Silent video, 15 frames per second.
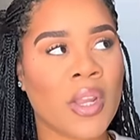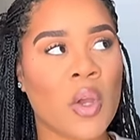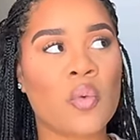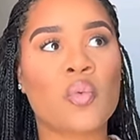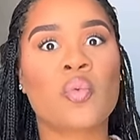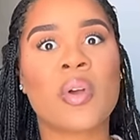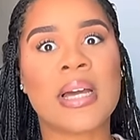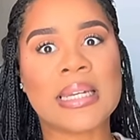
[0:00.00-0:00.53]

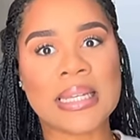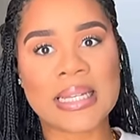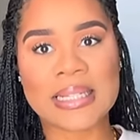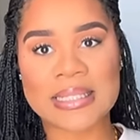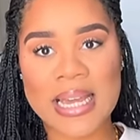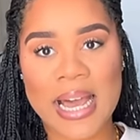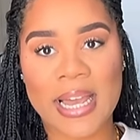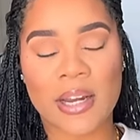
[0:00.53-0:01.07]

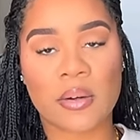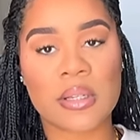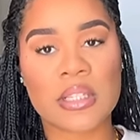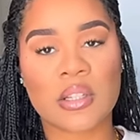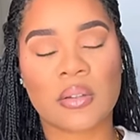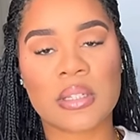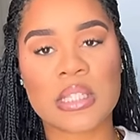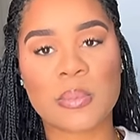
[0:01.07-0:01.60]
running diary,
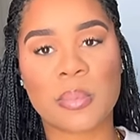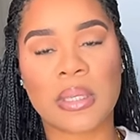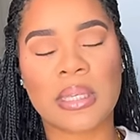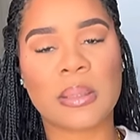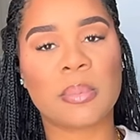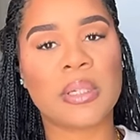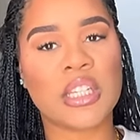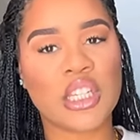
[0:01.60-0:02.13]
so to
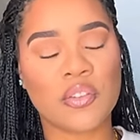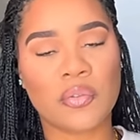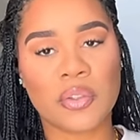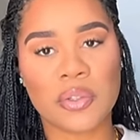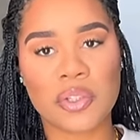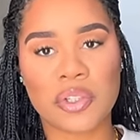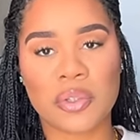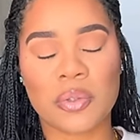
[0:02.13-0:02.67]
speak. But if
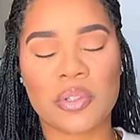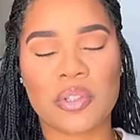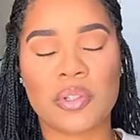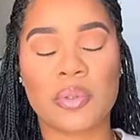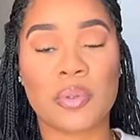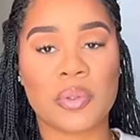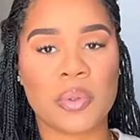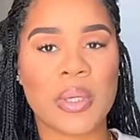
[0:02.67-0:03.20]
you choose
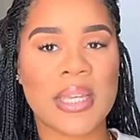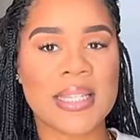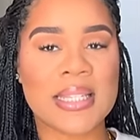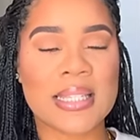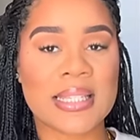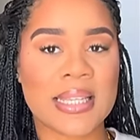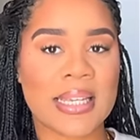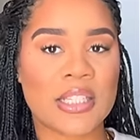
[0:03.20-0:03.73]
to, you can
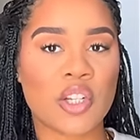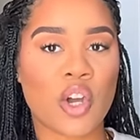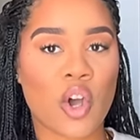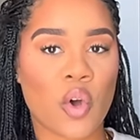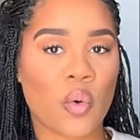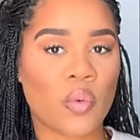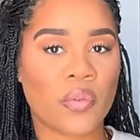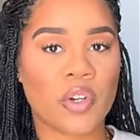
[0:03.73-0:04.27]
send
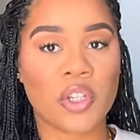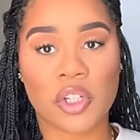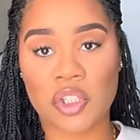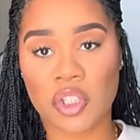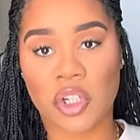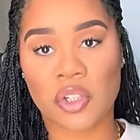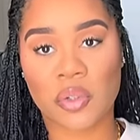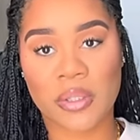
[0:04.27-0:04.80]
over your
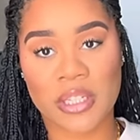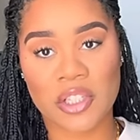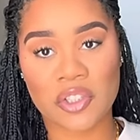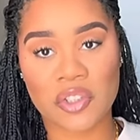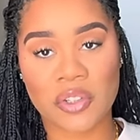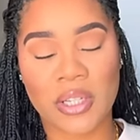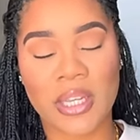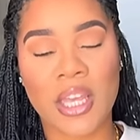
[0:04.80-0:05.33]
journal
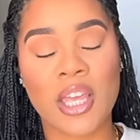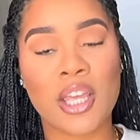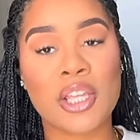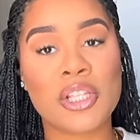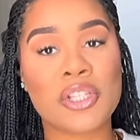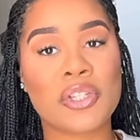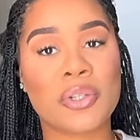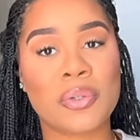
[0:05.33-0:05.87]
entry
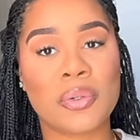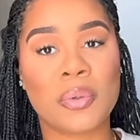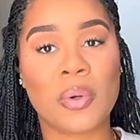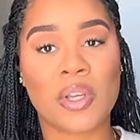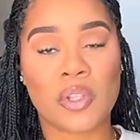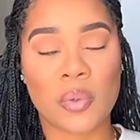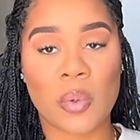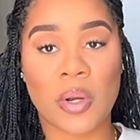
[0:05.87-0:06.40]

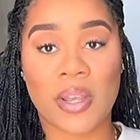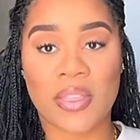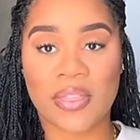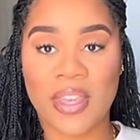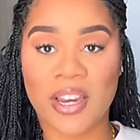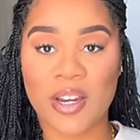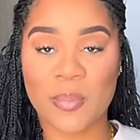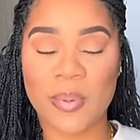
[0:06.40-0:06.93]
to your
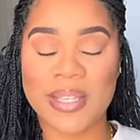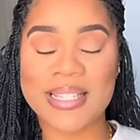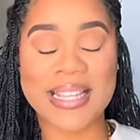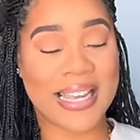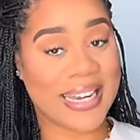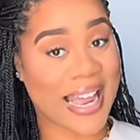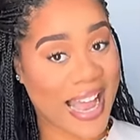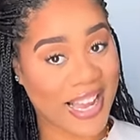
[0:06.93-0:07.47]
therapist.
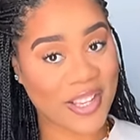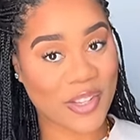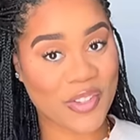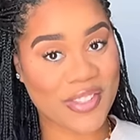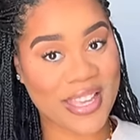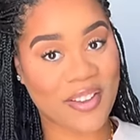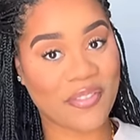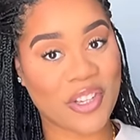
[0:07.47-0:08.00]
And I
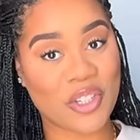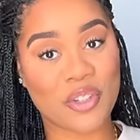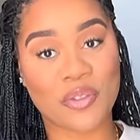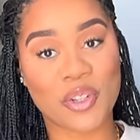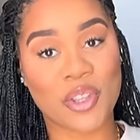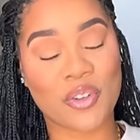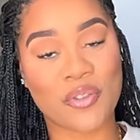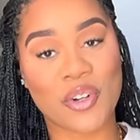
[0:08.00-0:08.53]
used that feature
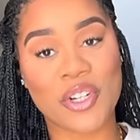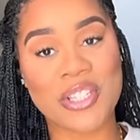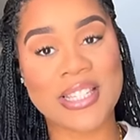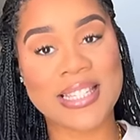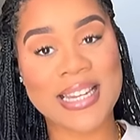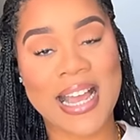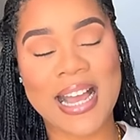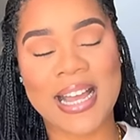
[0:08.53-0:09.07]
for the
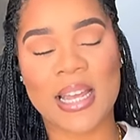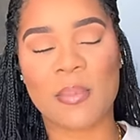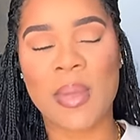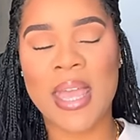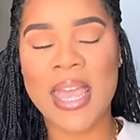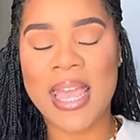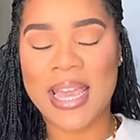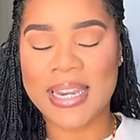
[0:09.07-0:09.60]
first time
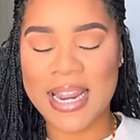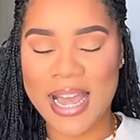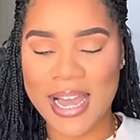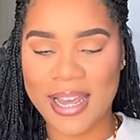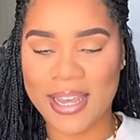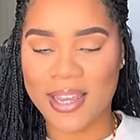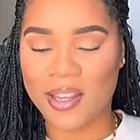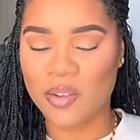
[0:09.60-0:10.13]
and
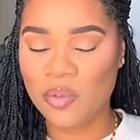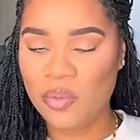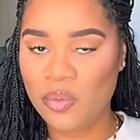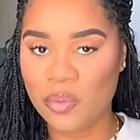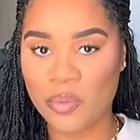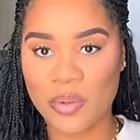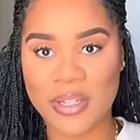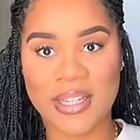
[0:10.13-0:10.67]
I
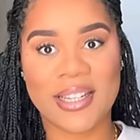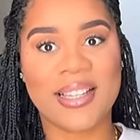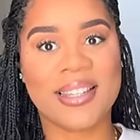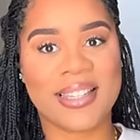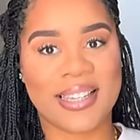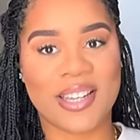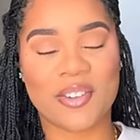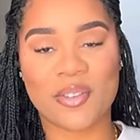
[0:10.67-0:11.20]

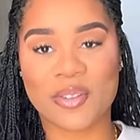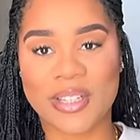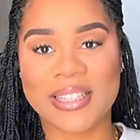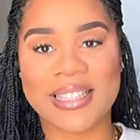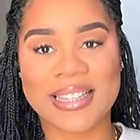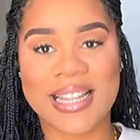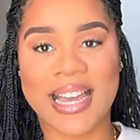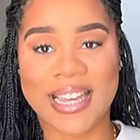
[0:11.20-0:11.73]
really,
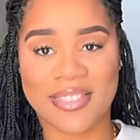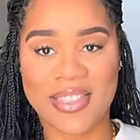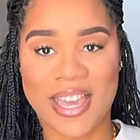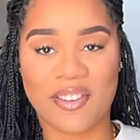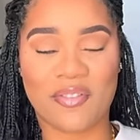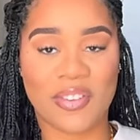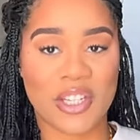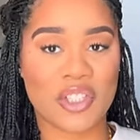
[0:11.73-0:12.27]
really liked
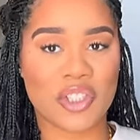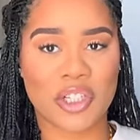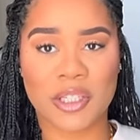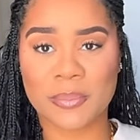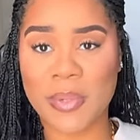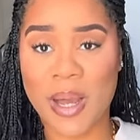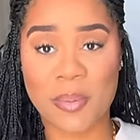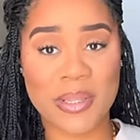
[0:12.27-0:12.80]
that
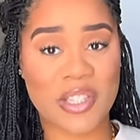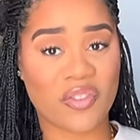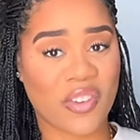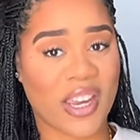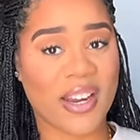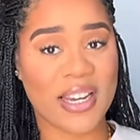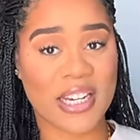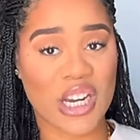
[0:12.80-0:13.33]
feature. I was
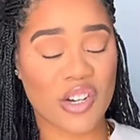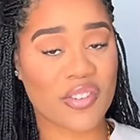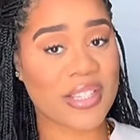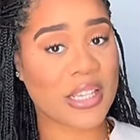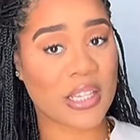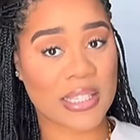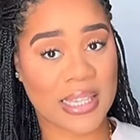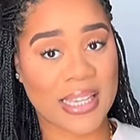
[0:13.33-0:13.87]
very nervous
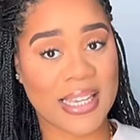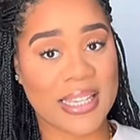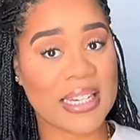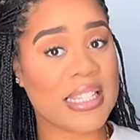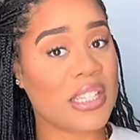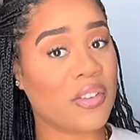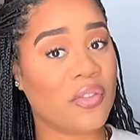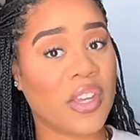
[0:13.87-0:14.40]
because again,
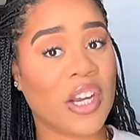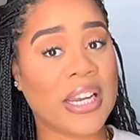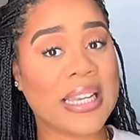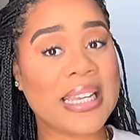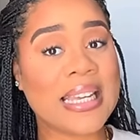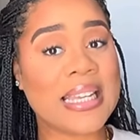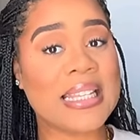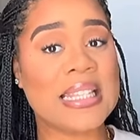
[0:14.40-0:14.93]
it's a
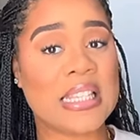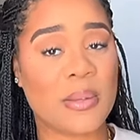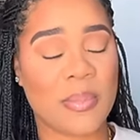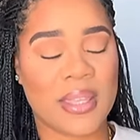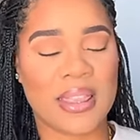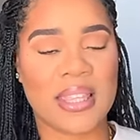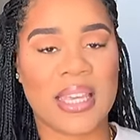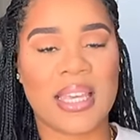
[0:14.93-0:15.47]
very
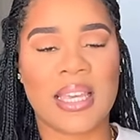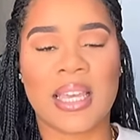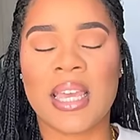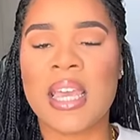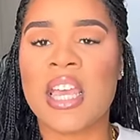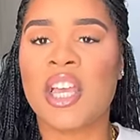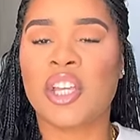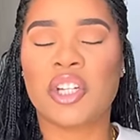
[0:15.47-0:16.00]
intimate thing
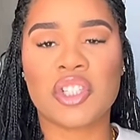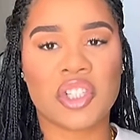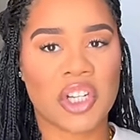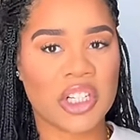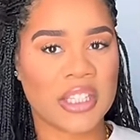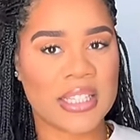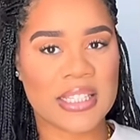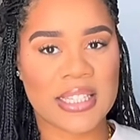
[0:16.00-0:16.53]
your
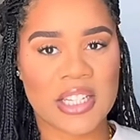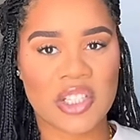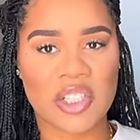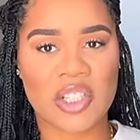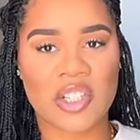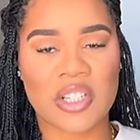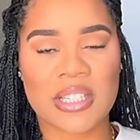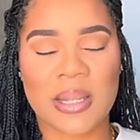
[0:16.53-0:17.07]
journaling
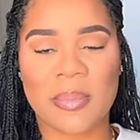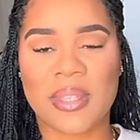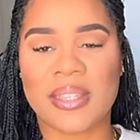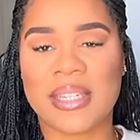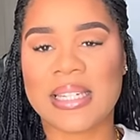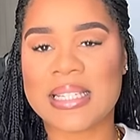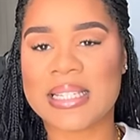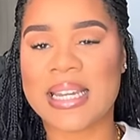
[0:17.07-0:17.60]
sessions are something
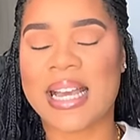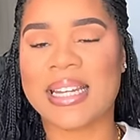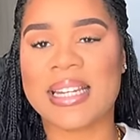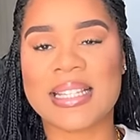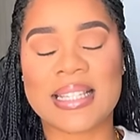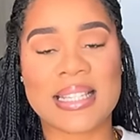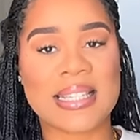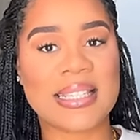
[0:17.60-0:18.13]
that does not
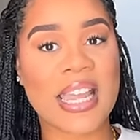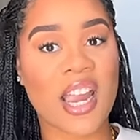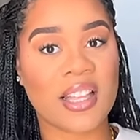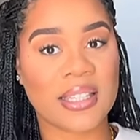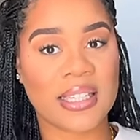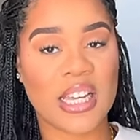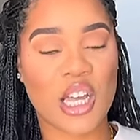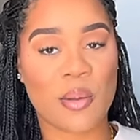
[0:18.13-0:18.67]

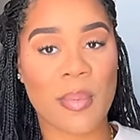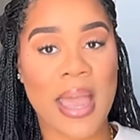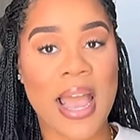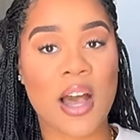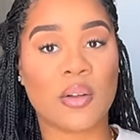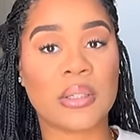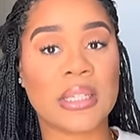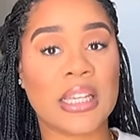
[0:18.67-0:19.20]
necessarily come
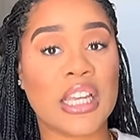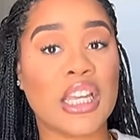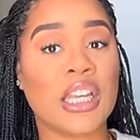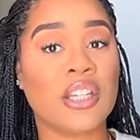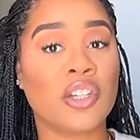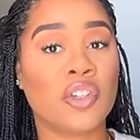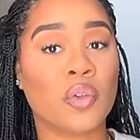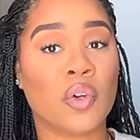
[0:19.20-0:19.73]
out
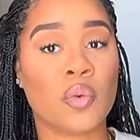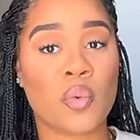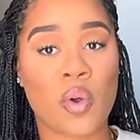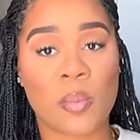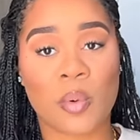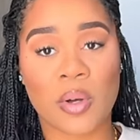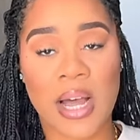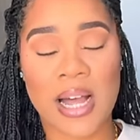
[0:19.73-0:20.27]
in your
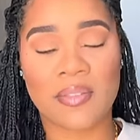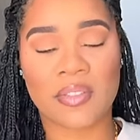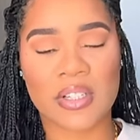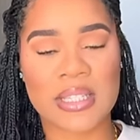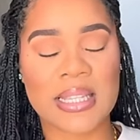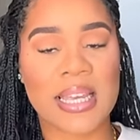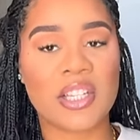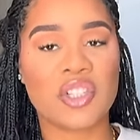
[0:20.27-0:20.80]
normal
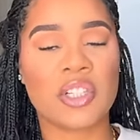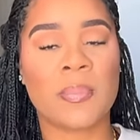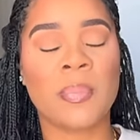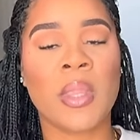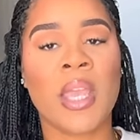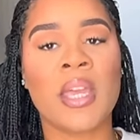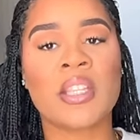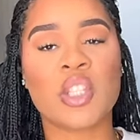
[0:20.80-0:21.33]

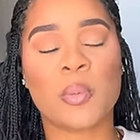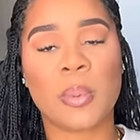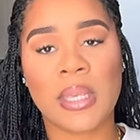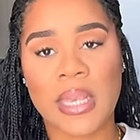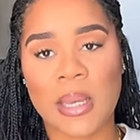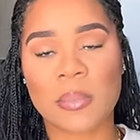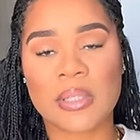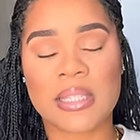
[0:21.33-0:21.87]
conversation. So
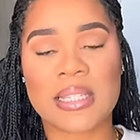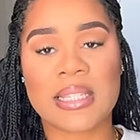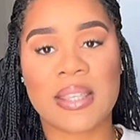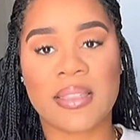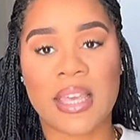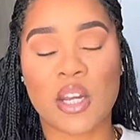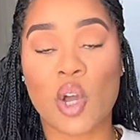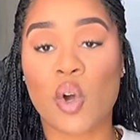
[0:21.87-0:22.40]
being able to
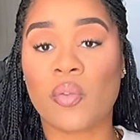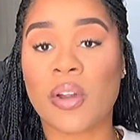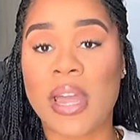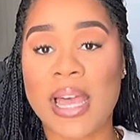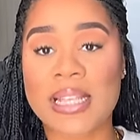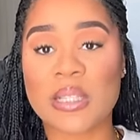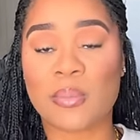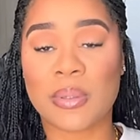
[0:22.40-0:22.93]
send that over
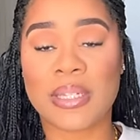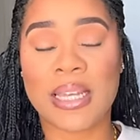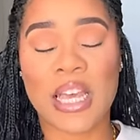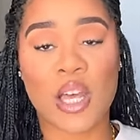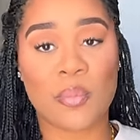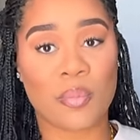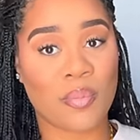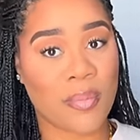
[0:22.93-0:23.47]
has been
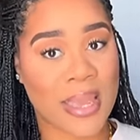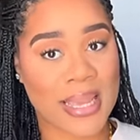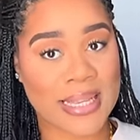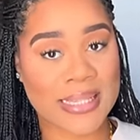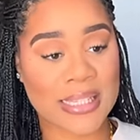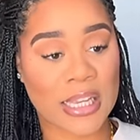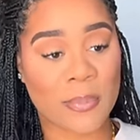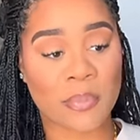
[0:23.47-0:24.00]

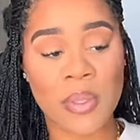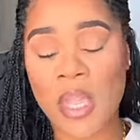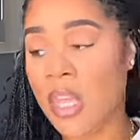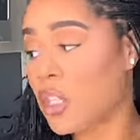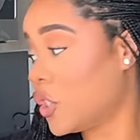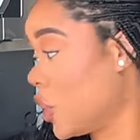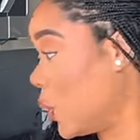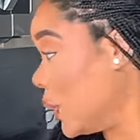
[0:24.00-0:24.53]
amazing.
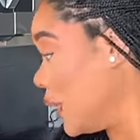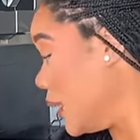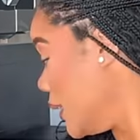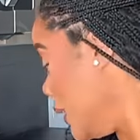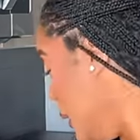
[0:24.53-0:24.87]
So it